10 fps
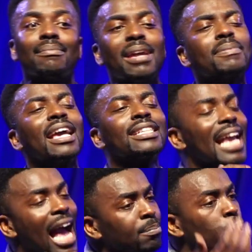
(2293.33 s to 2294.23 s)
maybe see
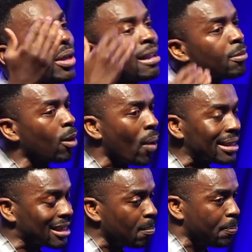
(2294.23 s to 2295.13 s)
i'm talking from a
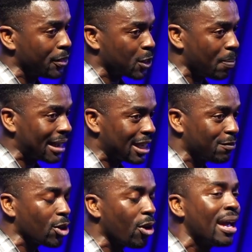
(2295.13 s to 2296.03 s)
western perspective
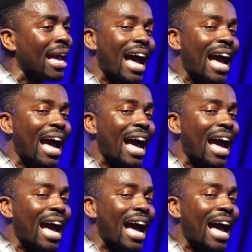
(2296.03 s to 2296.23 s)
so